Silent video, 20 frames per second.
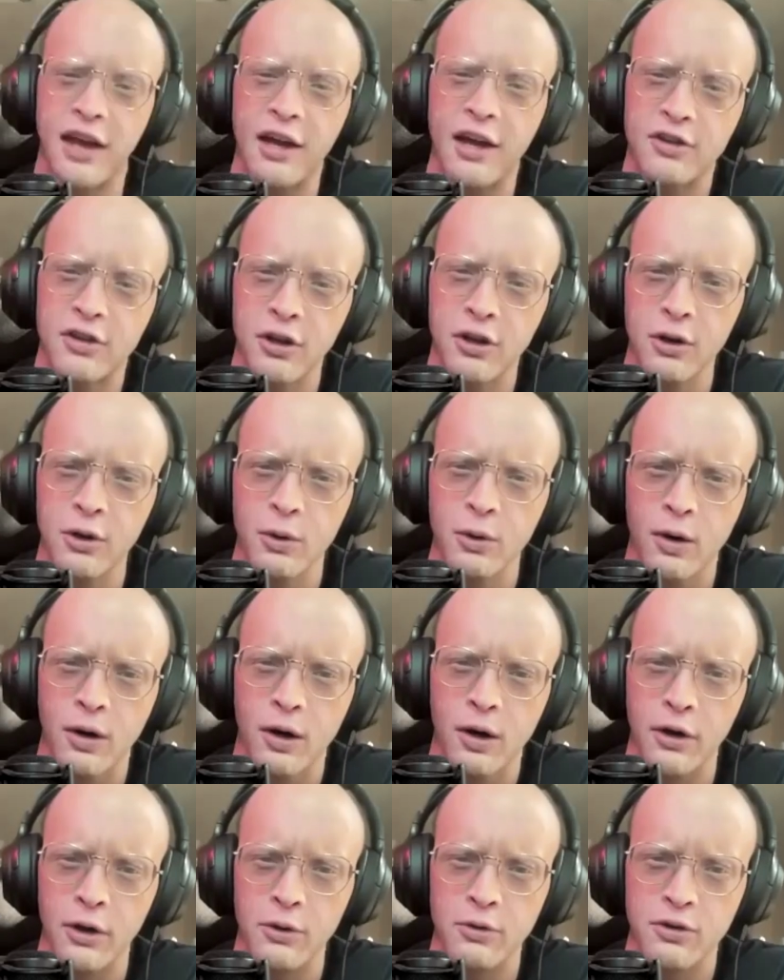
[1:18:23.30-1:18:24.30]
get to you, or are
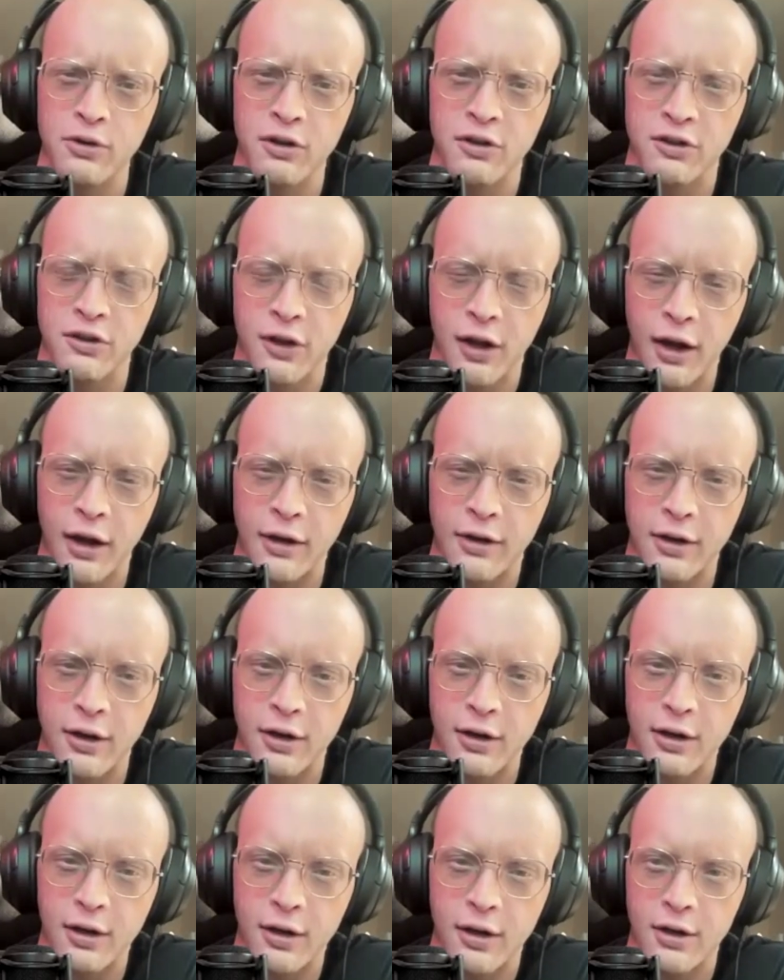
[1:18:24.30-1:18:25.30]
you just like
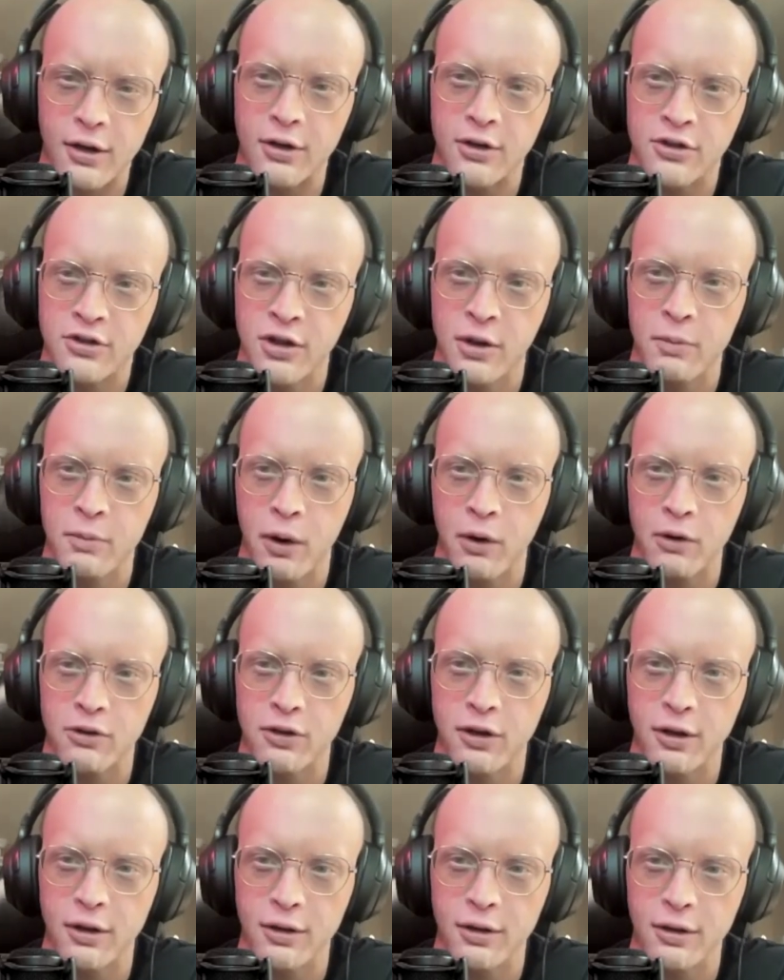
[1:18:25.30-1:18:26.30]
shit
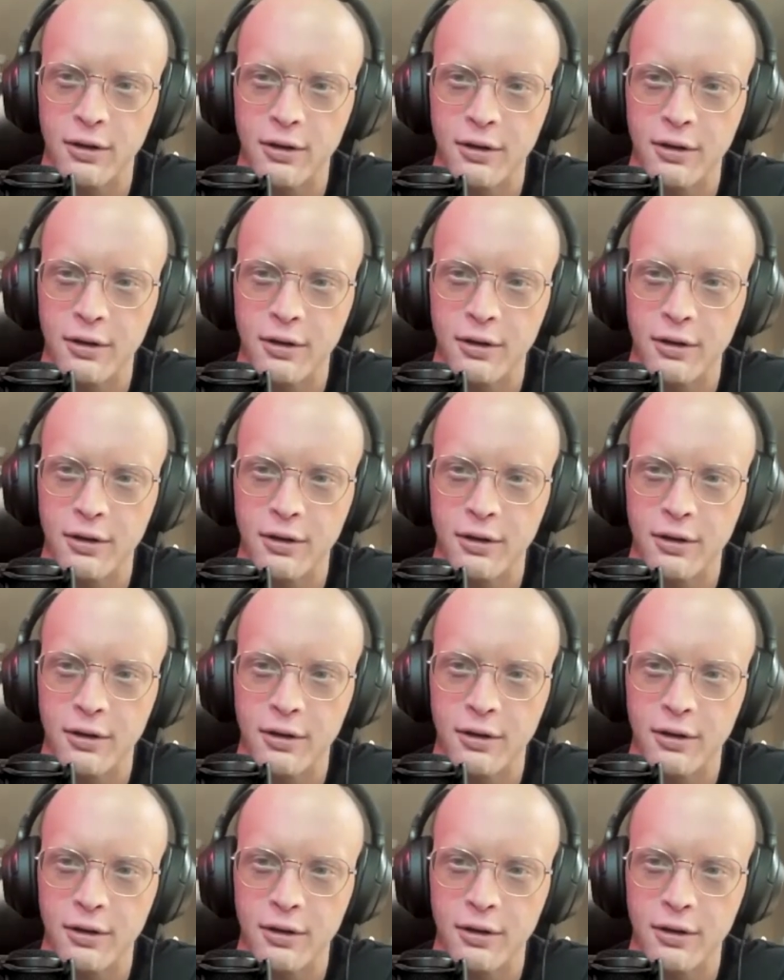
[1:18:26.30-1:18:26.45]
posting?